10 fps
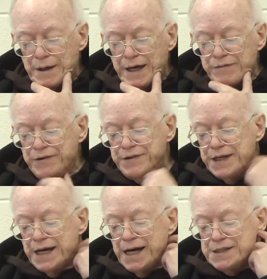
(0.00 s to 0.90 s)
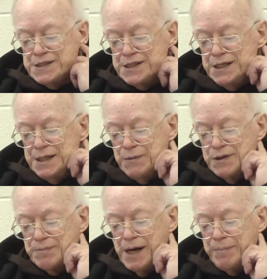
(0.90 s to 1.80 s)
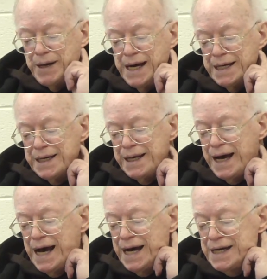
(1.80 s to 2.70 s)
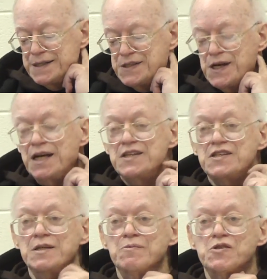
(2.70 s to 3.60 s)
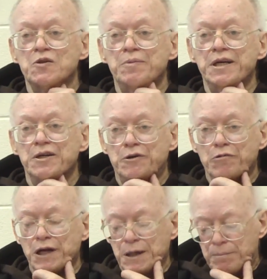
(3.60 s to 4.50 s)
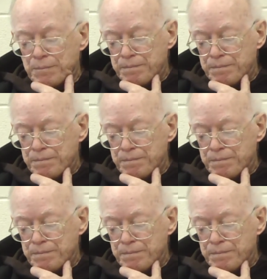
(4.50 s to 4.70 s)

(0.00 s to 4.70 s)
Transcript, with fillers: Everything I see with my bodily eyes seems to me a dream.